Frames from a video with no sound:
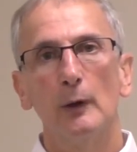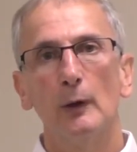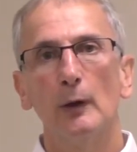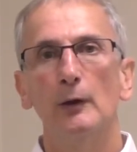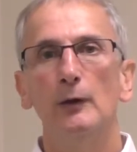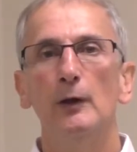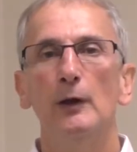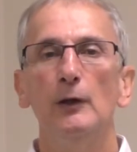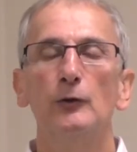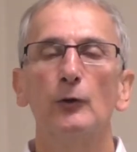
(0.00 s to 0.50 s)
A
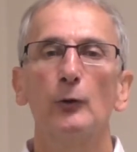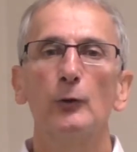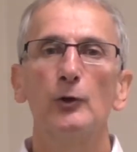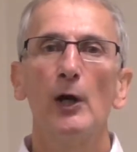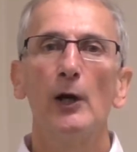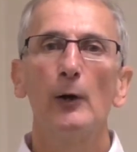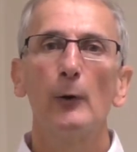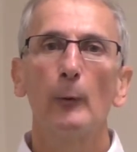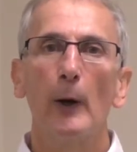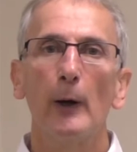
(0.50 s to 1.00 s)
diesel
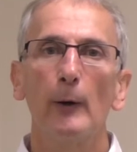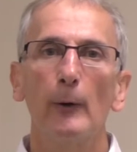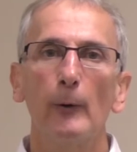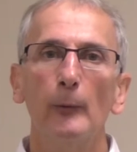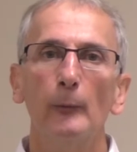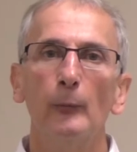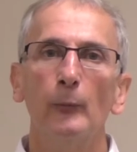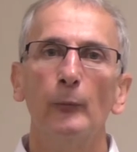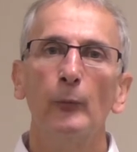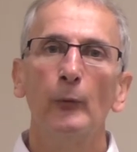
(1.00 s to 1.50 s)
generator.
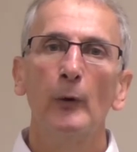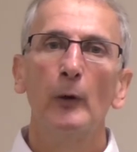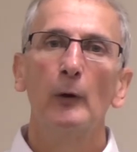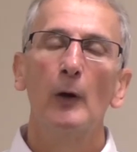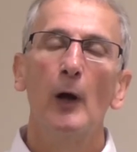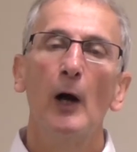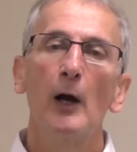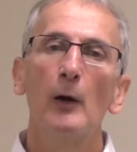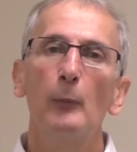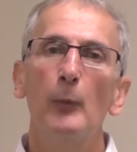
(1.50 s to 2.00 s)
A
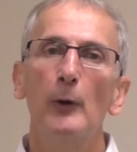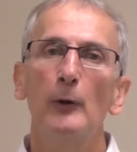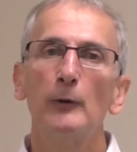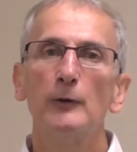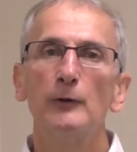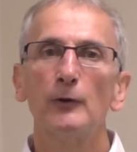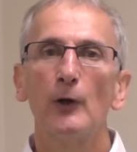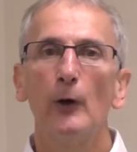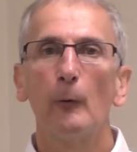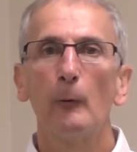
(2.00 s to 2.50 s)
lot of
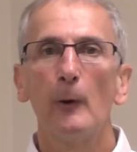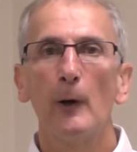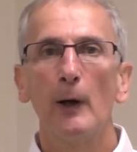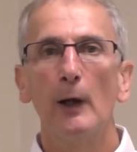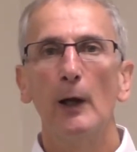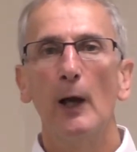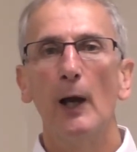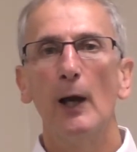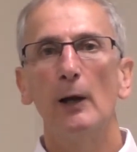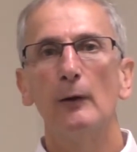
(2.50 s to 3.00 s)
buildings
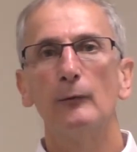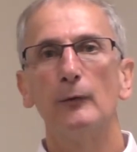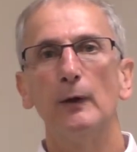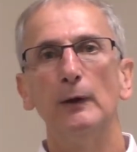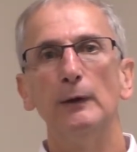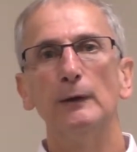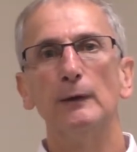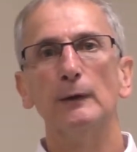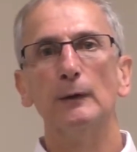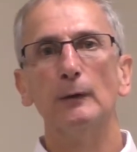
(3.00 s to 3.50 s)
already have
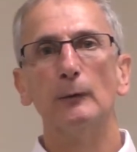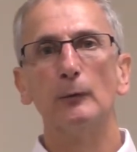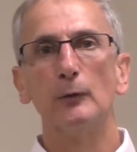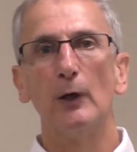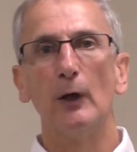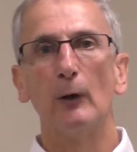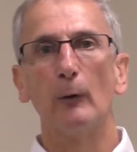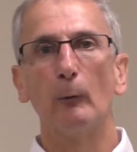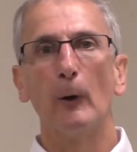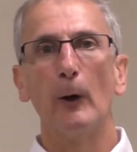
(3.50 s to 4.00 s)
diesel
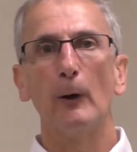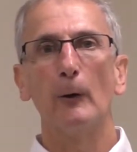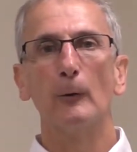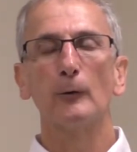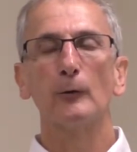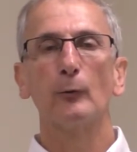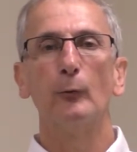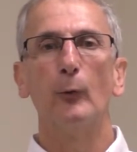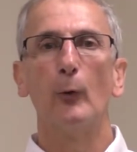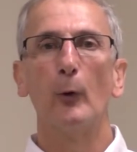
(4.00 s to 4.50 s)

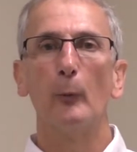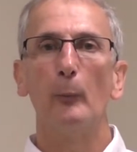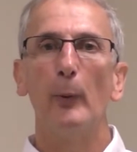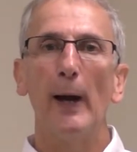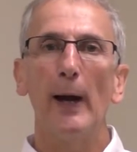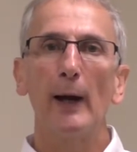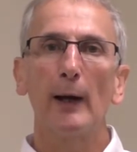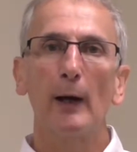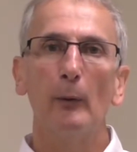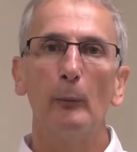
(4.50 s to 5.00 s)
generators for
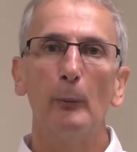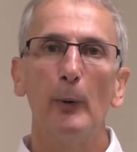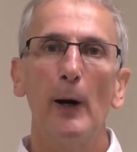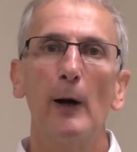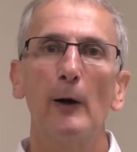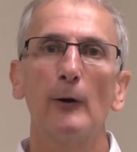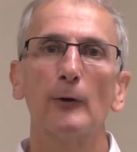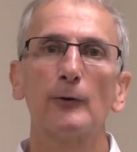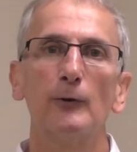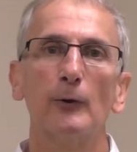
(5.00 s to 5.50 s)
backup
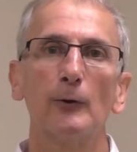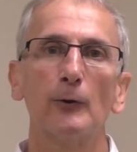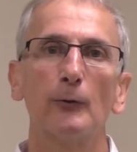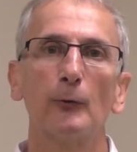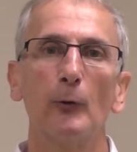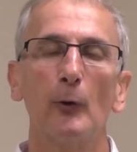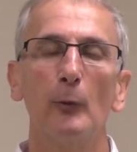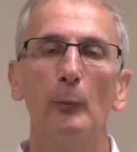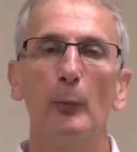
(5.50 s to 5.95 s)
power source for the